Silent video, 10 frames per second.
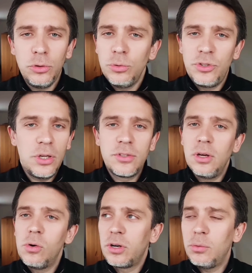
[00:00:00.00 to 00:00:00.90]
You just
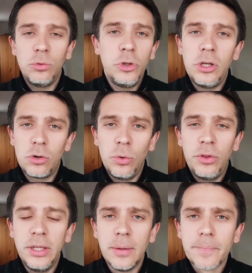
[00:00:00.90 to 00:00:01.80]
go around doing your own
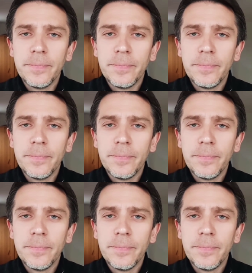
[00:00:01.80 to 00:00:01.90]
thing.